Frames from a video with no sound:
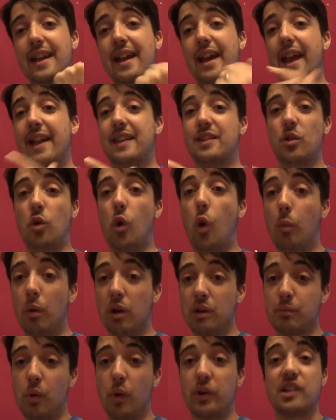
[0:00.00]
It's
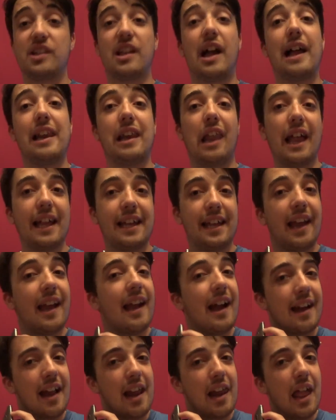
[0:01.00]
almost pointless. I like it
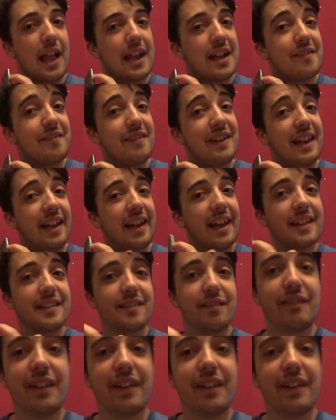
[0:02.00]
and I like feeling it.